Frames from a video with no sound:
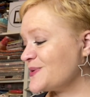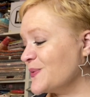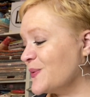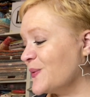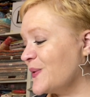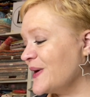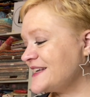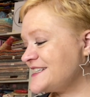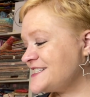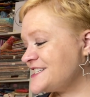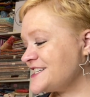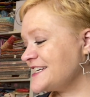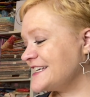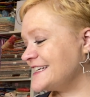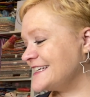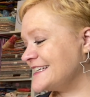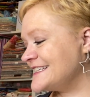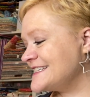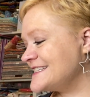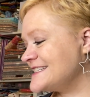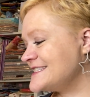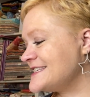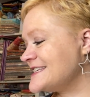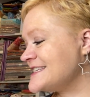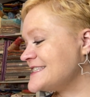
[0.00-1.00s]
which
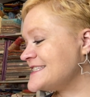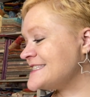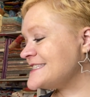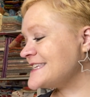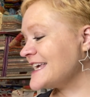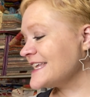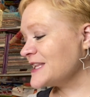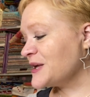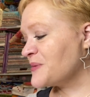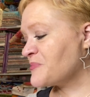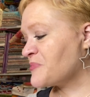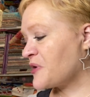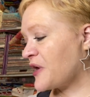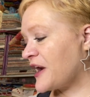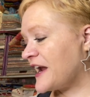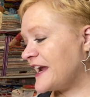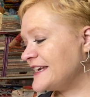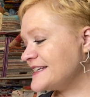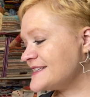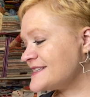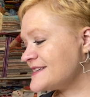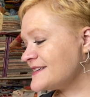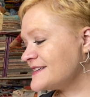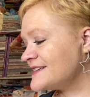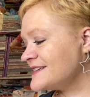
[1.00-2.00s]
is
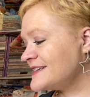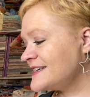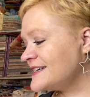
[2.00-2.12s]
Celebrate